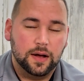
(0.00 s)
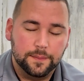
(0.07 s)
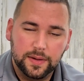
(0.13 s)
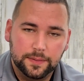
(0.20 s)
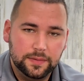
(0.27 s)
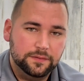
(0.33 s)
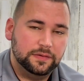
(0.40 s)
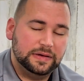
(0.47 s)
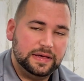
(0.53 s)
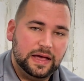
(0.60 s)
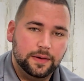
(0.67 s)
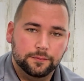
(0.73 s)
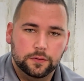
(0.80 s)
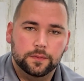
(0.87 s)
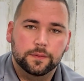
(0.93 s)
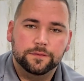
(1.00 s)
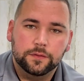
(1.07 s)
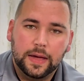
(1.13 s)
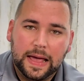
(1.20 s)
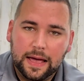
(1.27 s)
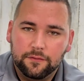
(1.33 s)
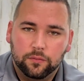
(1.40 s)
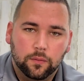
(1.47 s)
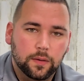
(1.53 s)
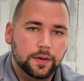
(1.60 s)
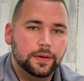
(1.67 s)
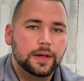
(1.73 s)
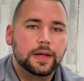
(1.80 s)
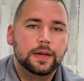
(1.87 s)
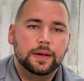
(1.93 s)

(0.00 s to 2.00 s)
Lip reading: maybe even a game room if you have one.